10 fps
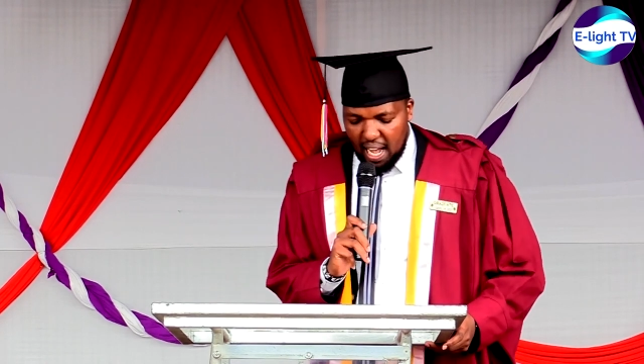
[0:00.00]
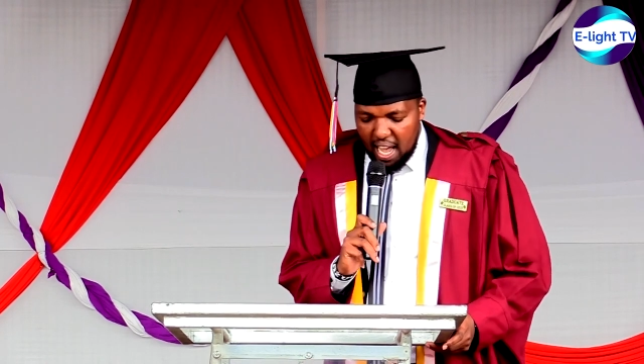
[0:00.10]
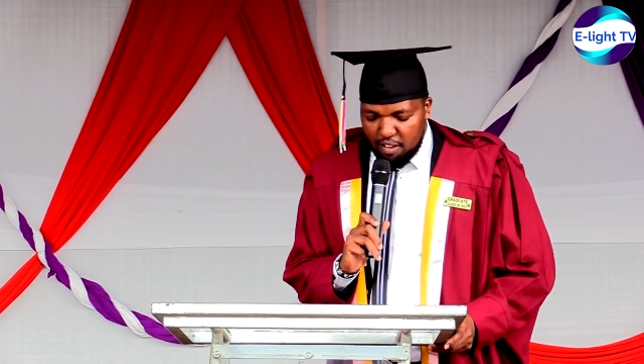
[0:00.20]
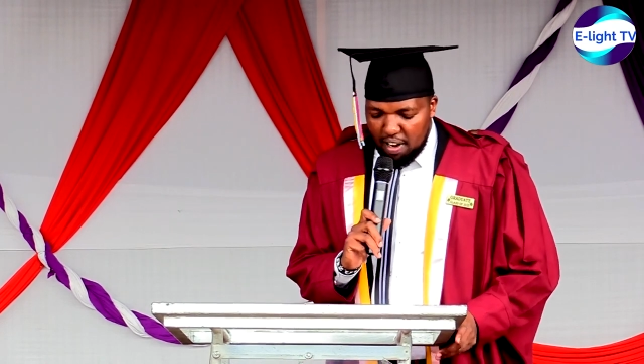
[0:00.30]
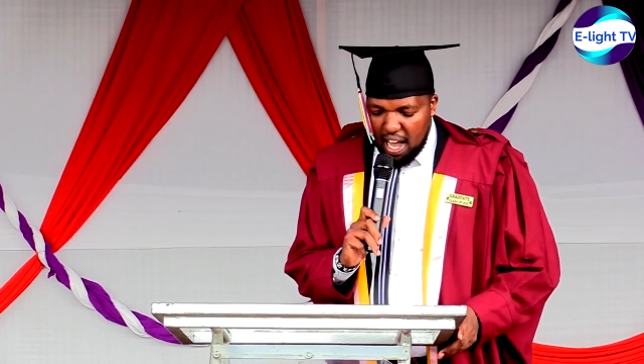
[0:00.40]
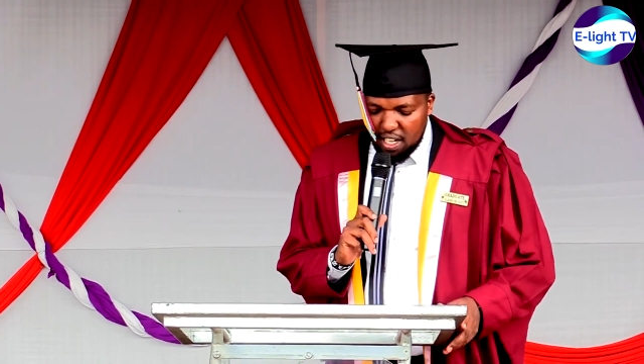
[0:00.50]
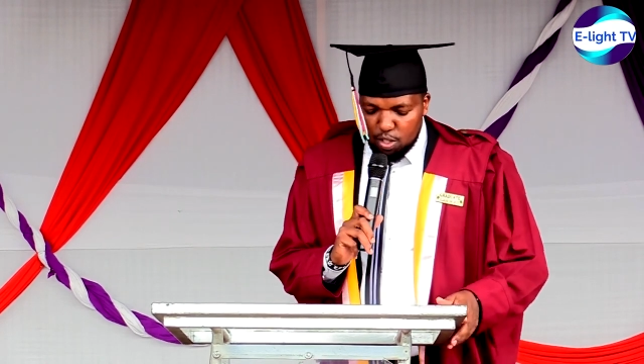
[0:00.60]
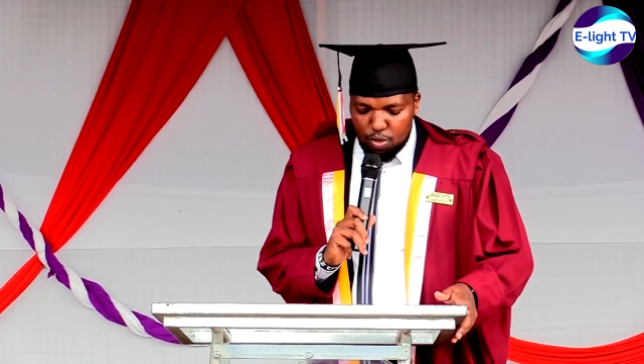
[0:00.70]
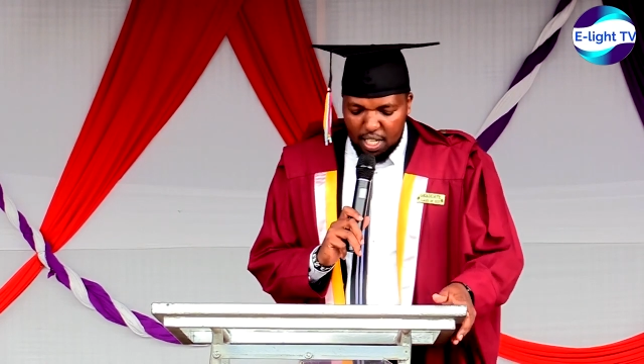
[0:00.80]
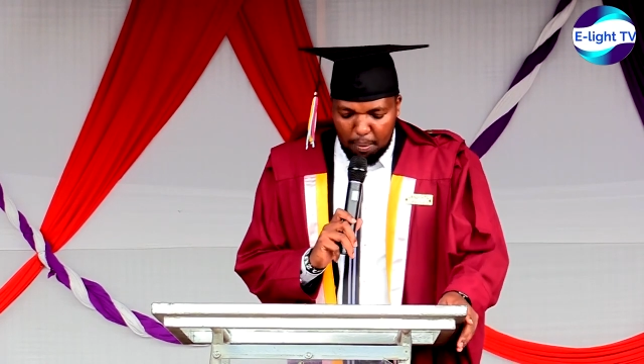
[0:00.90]
I have learned
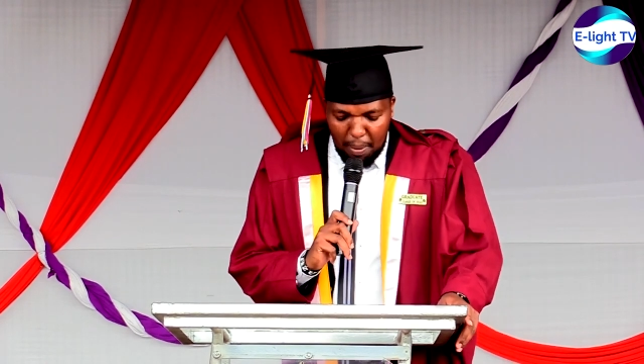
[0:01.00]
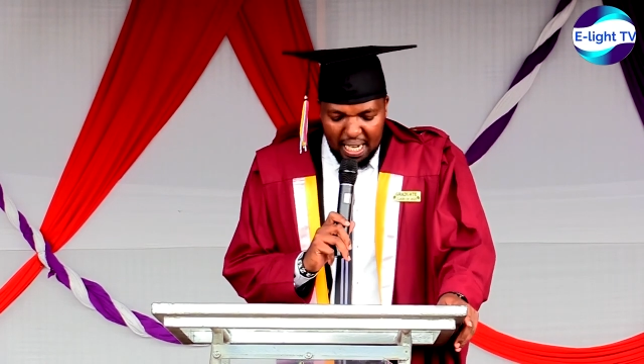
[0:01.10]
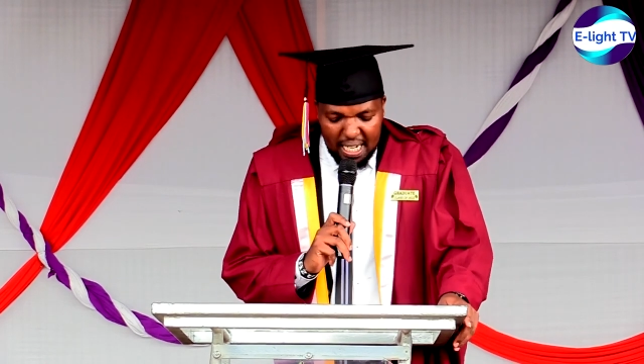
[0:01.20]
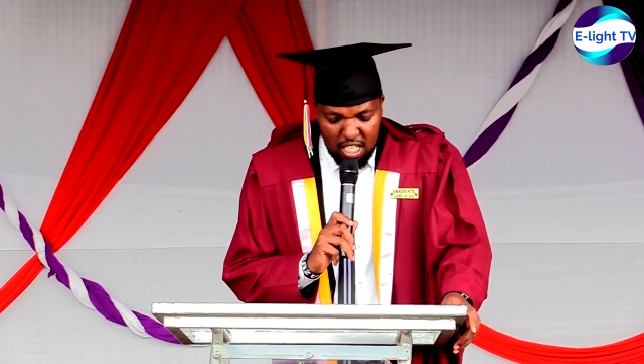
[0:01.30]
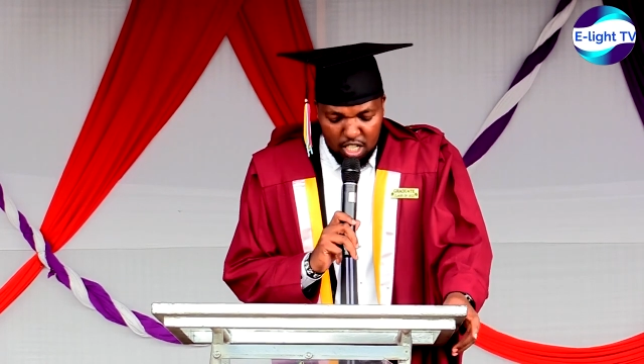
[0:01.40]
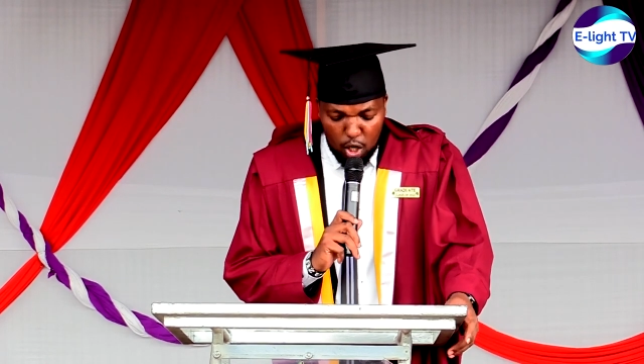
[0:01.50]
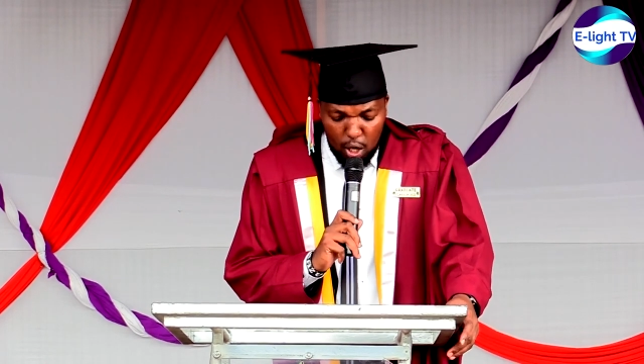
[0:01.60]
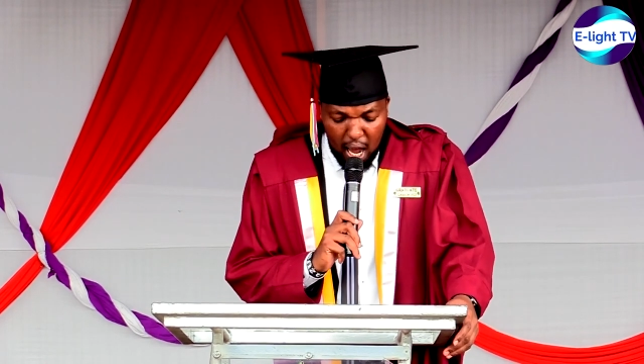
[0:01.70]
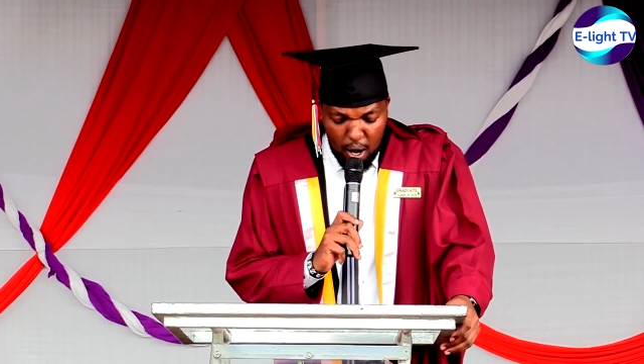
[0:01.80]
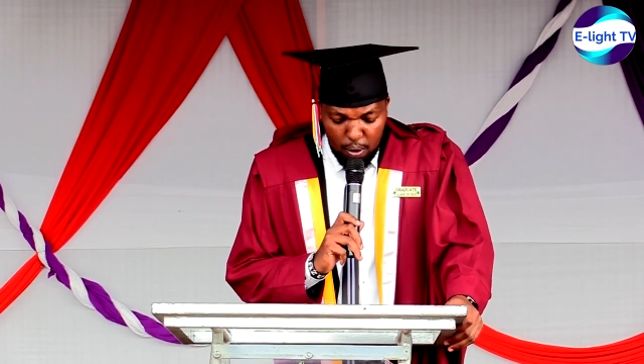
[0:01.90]
to take my risk
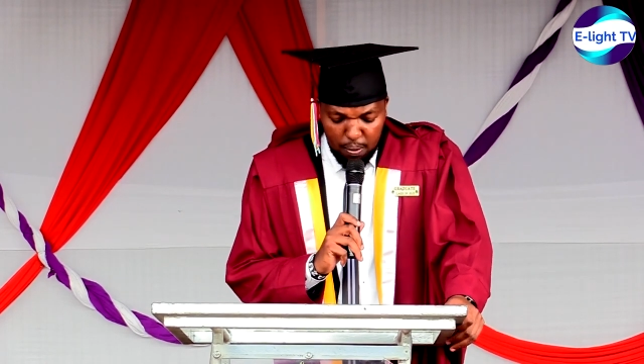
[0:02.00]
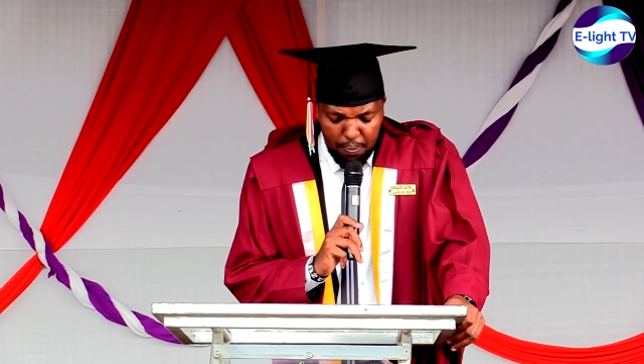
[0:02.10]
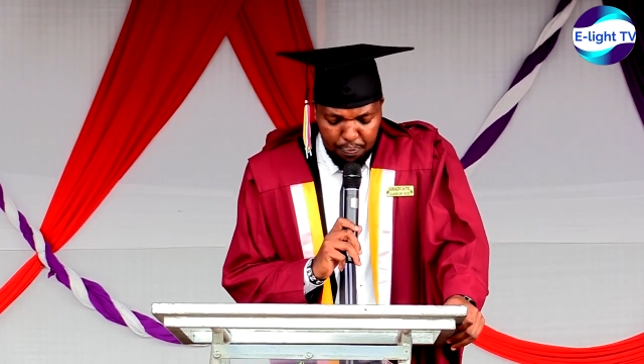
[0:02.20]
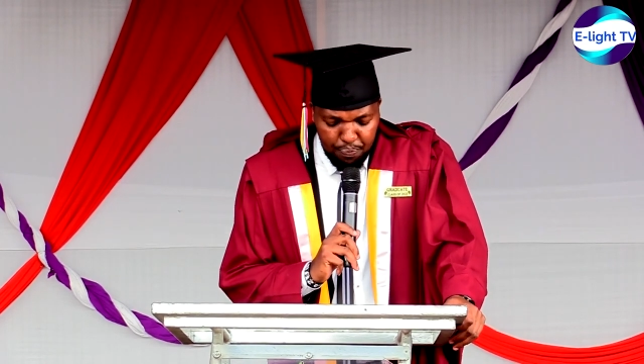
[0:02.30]
now.